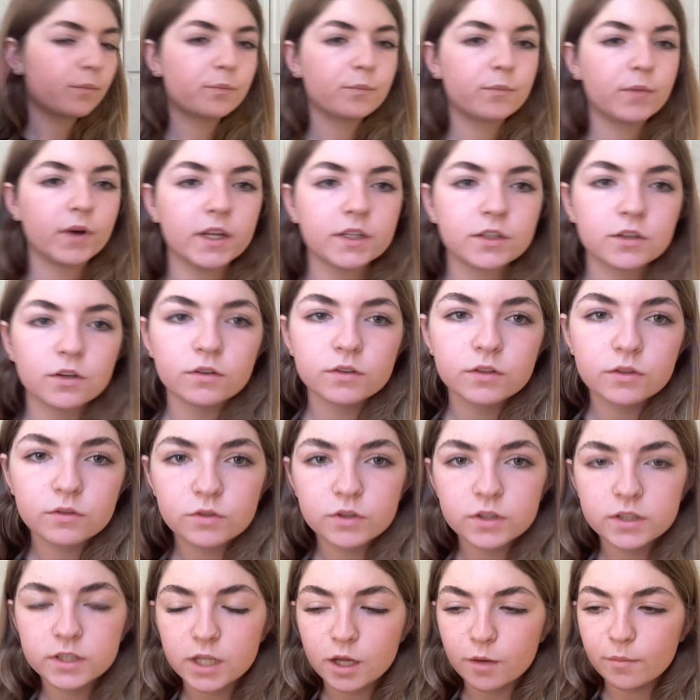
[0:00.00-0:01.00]
But it's also
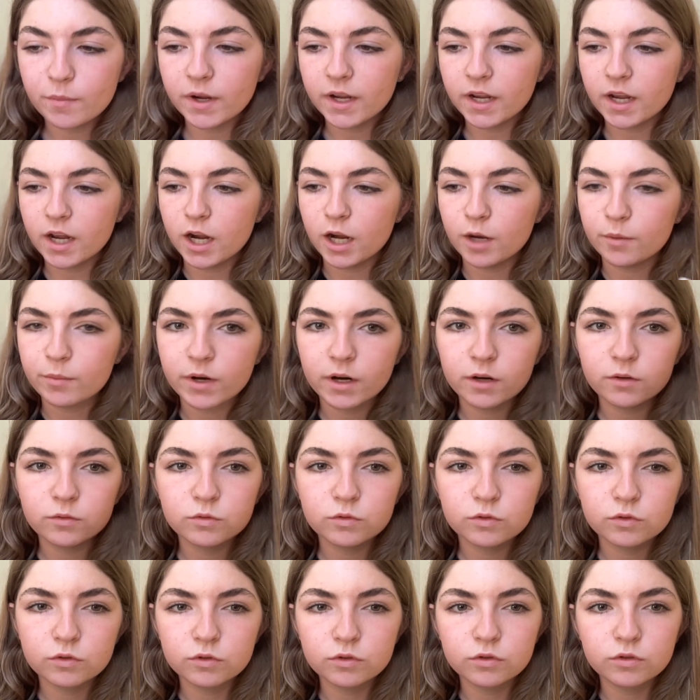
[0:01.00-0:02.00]
just that my
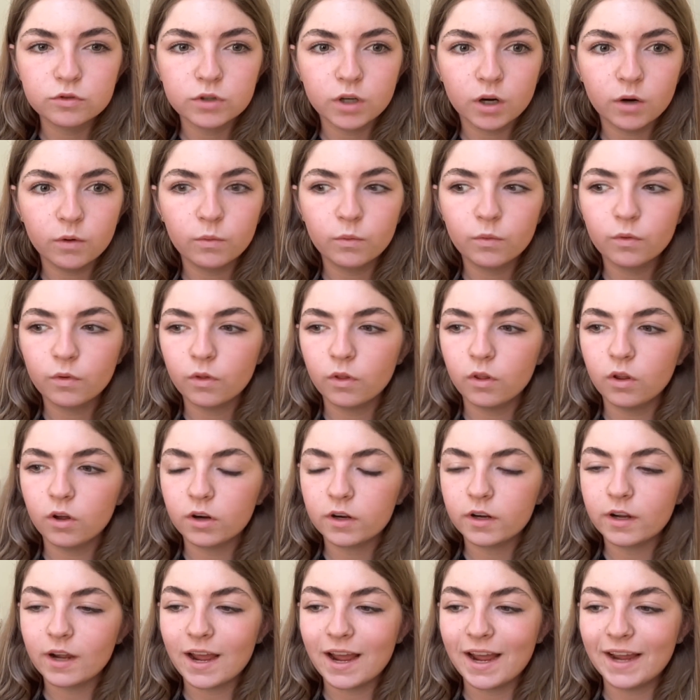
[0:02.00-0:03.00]
eyebrows don't
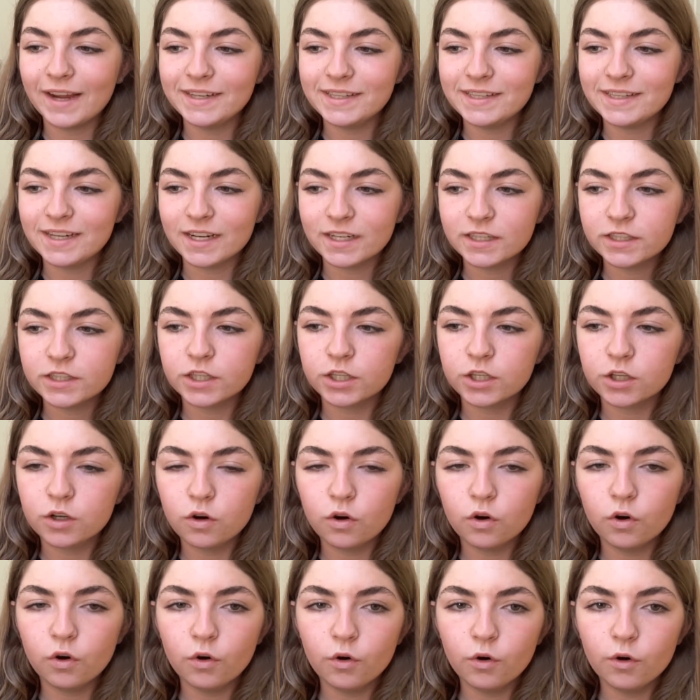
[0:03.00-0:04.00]
look
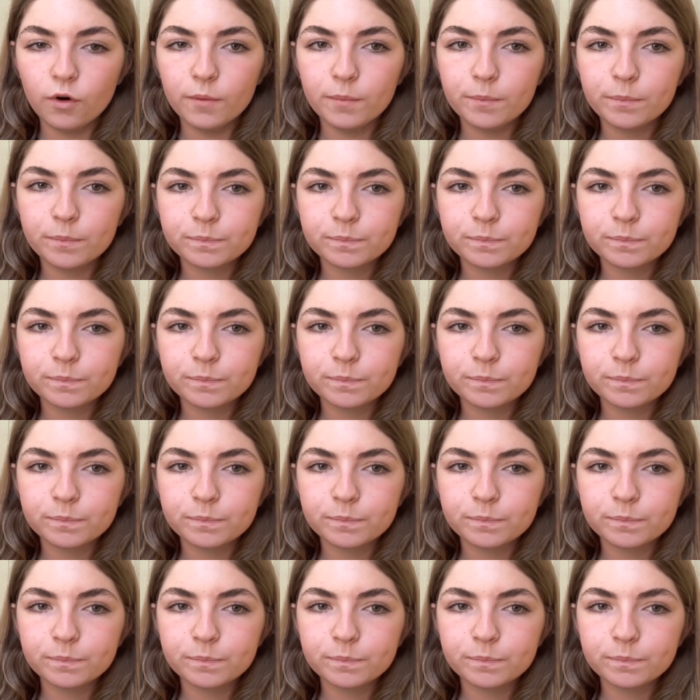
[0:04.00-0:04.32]
identical